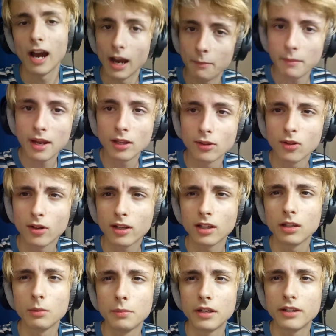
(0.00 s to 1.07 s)
I may look a
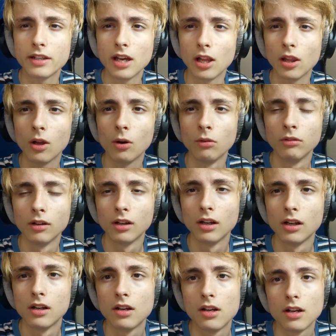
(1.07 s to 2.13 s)
little bit yellow.
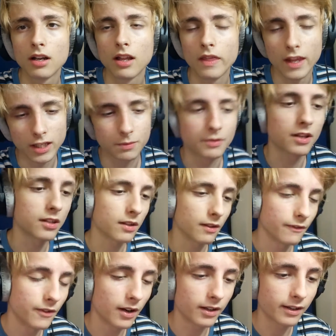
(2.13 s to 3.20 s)
That's because of
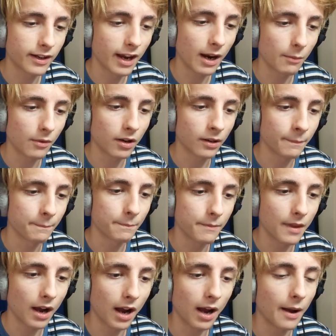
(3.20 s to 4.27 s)
the fucking camera.
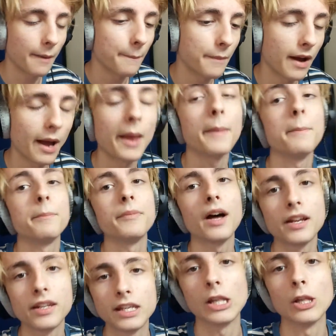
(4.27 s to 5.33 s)
I'm
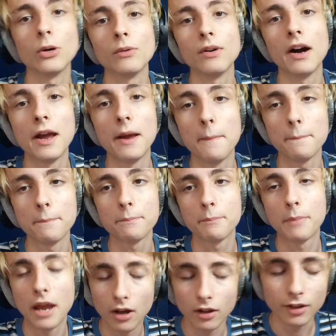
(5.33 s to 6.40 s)
not yellow. I'm
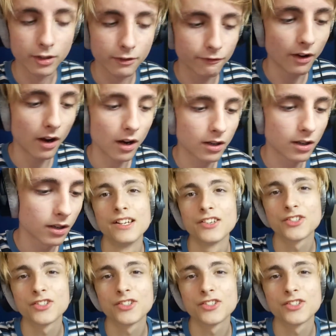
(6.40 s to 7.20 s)
pale as fuck.